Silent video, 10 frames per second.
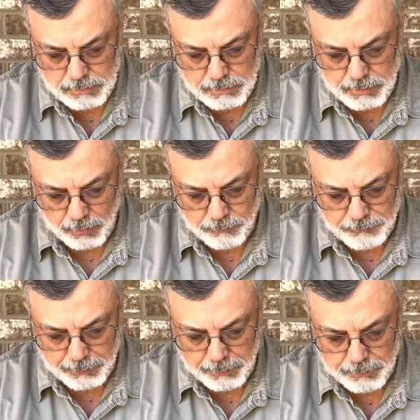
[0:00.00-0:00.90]
Don't
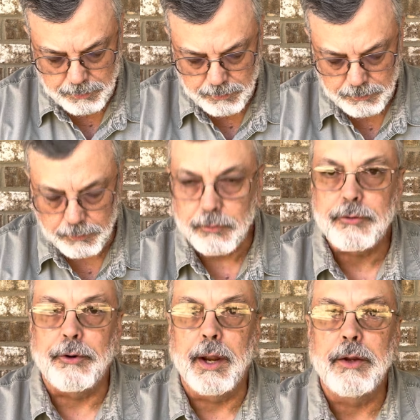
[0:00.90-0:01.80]
fear the
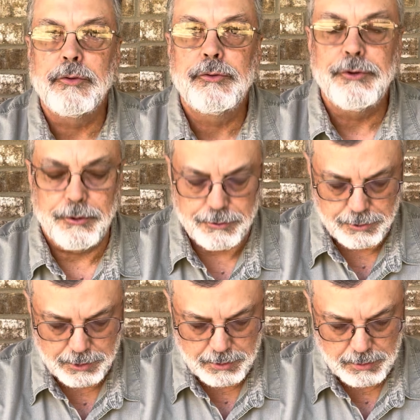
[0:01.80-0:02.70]
strange journey.